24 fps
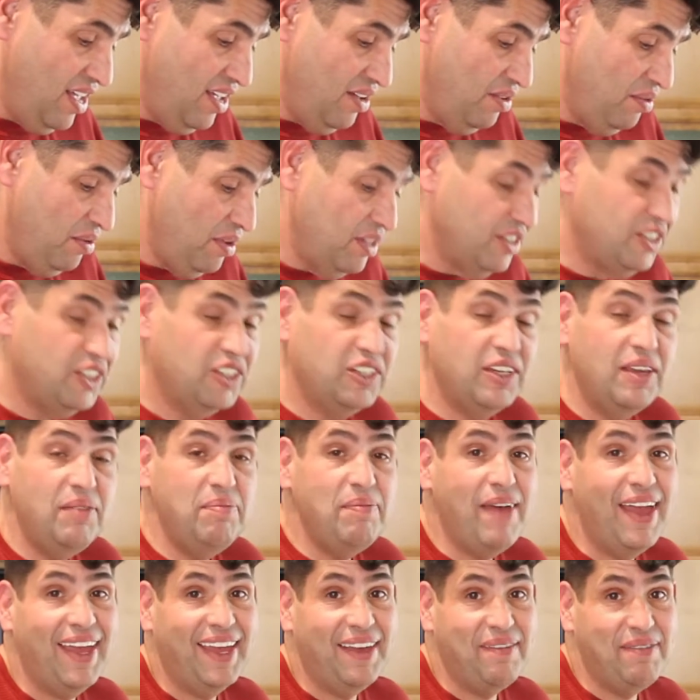Well, it
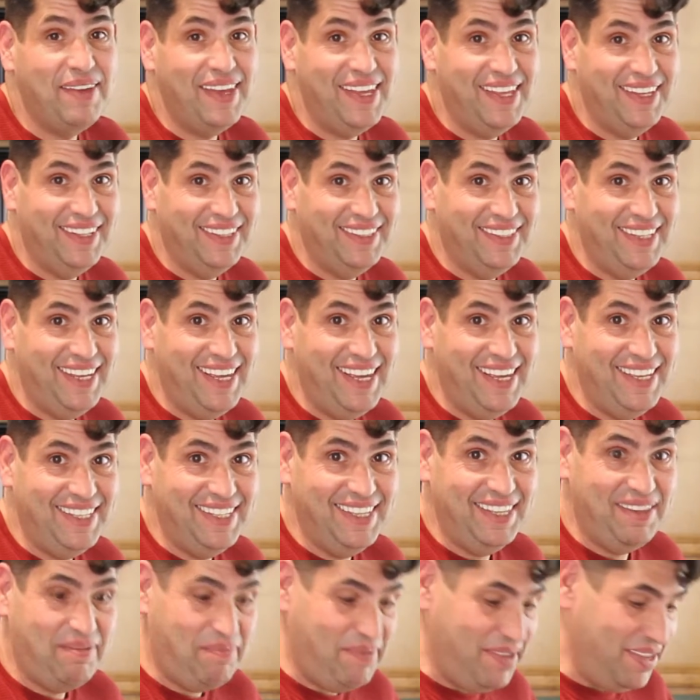should make it
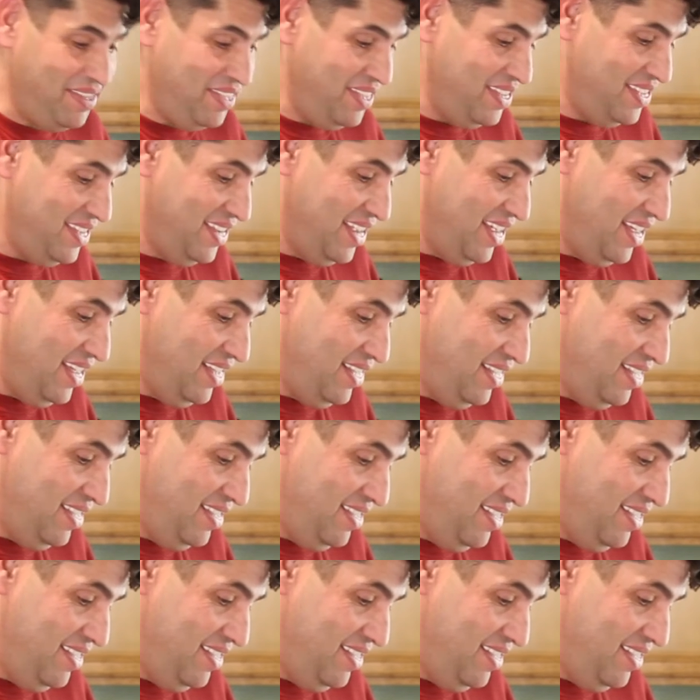easy to peel the skin.